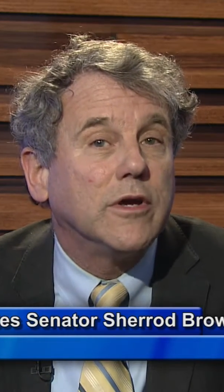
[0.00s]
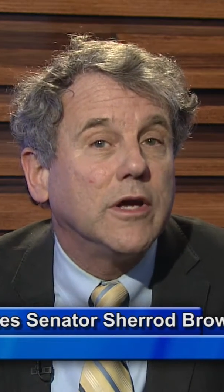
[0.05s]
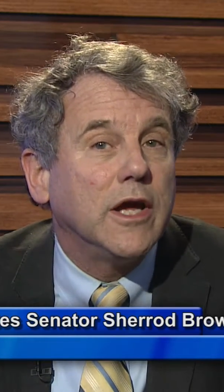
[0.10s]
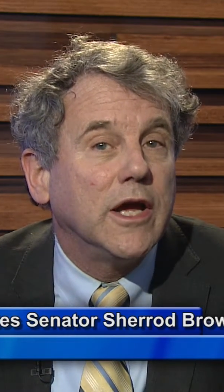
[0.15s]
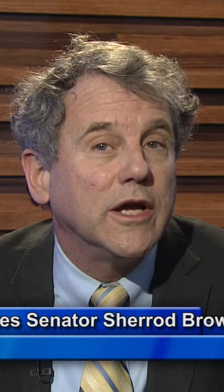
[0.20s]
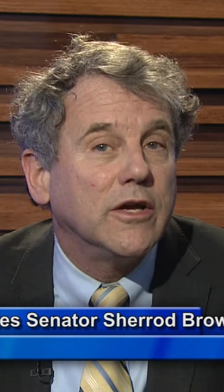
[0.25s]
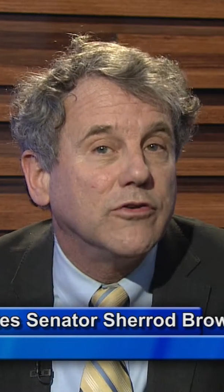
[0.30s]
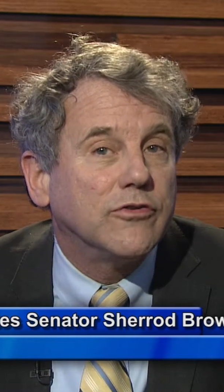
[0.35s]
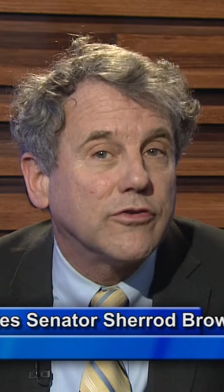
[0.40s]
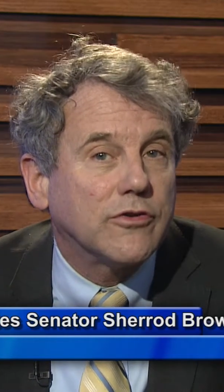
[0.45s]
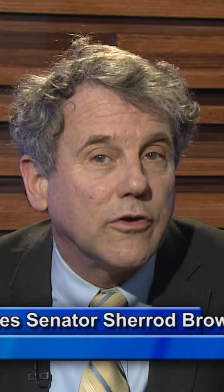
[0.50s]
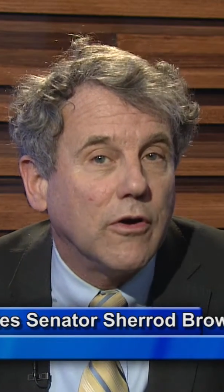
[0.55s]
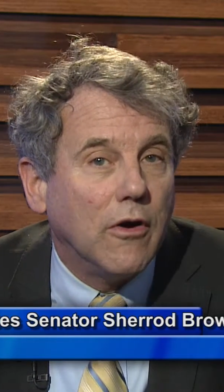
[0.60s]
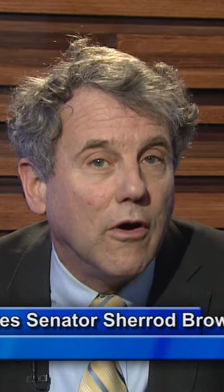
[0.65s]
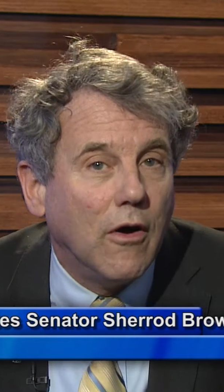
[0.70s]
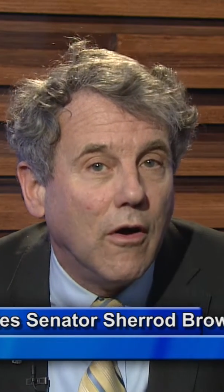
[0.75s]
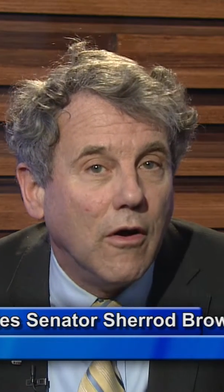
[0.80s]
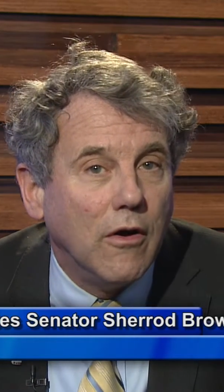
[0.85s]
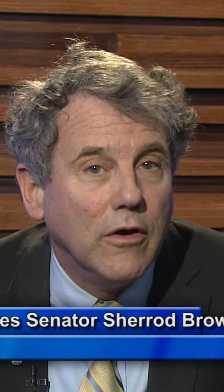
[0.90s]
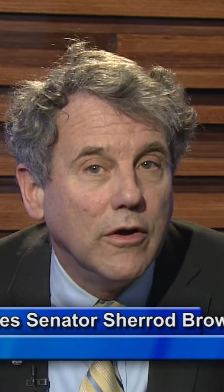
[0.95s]
King's
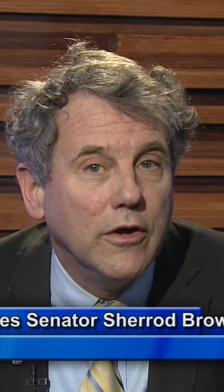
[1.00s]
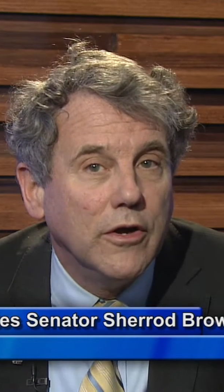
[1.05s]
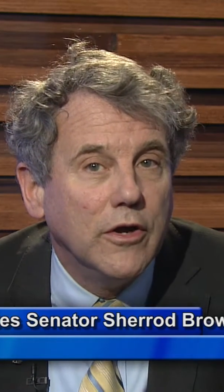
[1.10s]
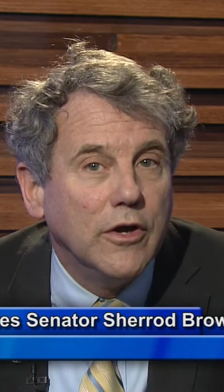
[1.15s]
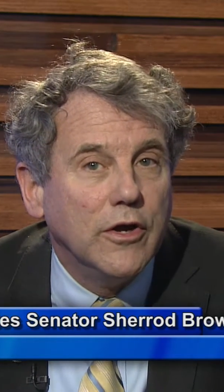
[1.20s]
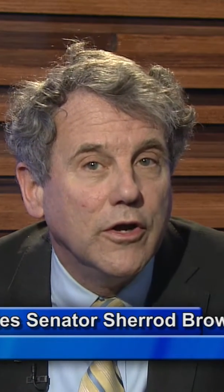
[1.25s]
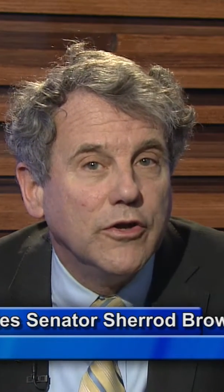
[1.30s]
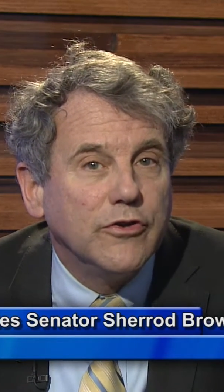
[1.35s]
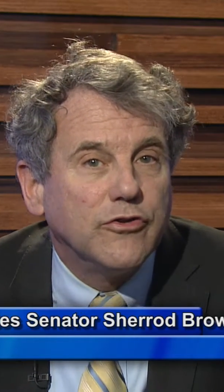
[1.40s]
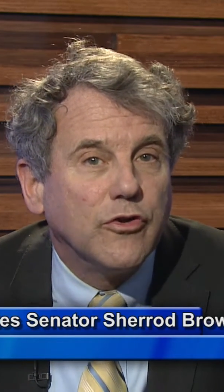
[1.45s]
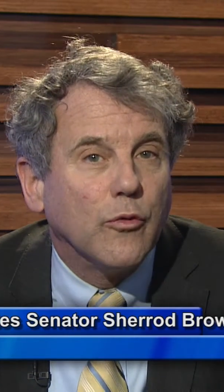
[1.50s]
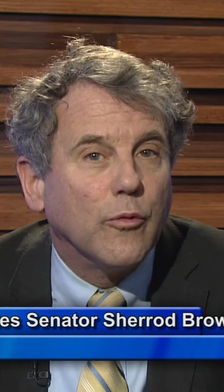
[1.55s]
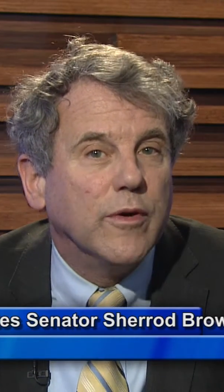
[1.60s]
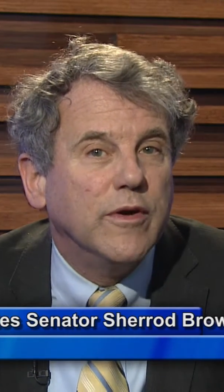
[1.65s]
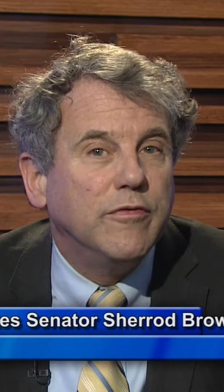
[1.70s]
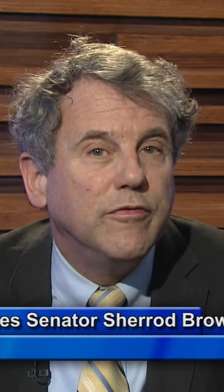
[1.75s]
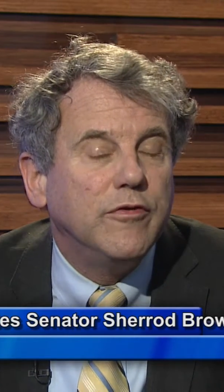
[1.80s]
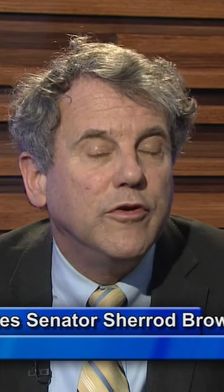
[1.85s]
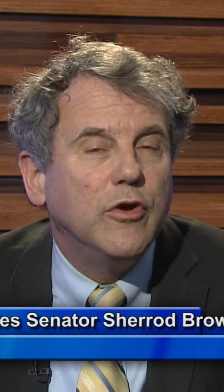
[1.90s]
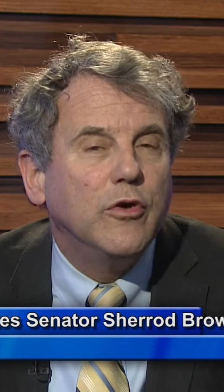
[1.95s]
call to
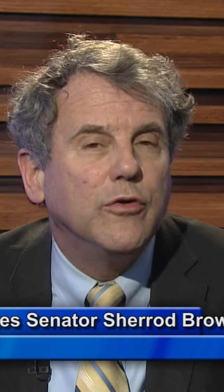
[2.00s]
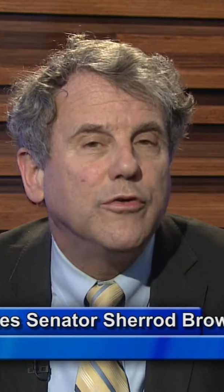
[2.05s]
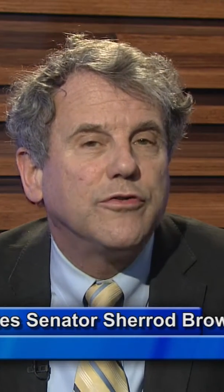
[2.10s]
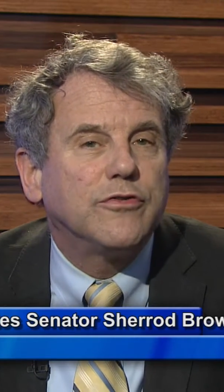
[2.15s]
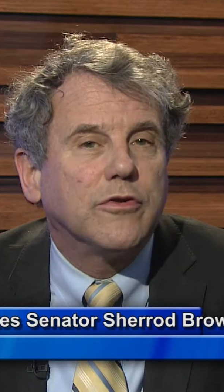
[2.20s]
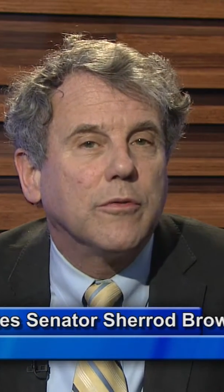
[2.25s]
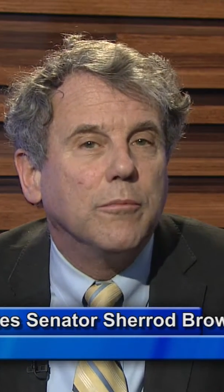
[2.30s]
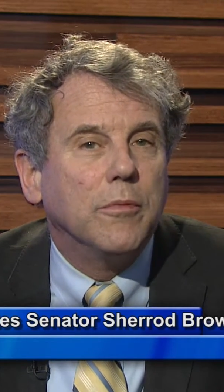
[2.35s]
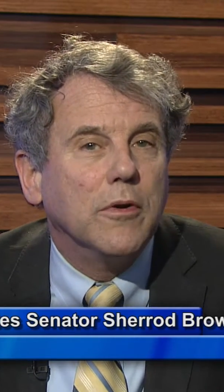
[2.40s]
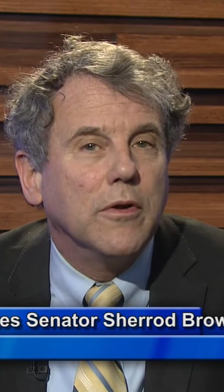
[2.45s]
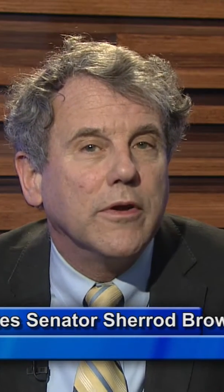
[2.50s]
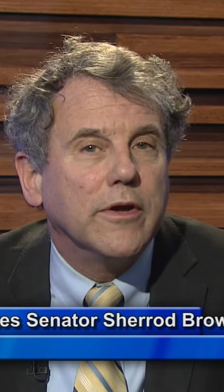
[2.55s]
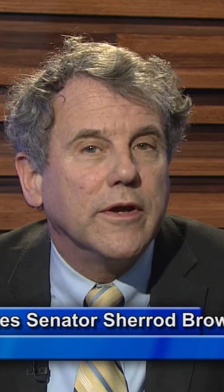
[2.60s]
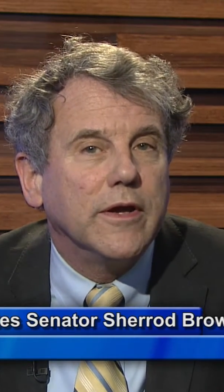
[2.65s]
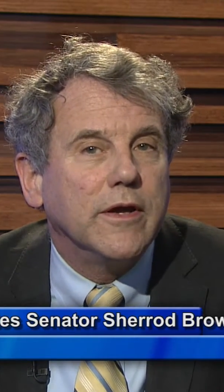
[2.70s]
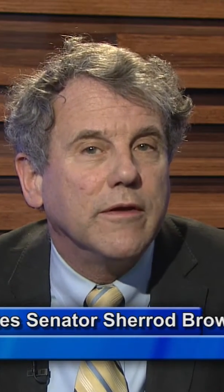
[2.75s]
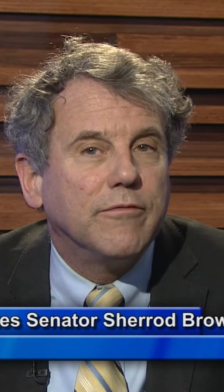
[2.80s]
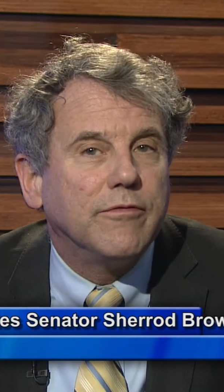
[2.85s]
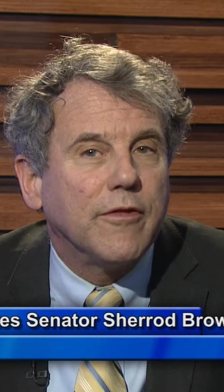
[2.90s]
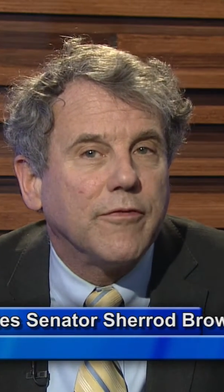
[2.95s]
refuse to believe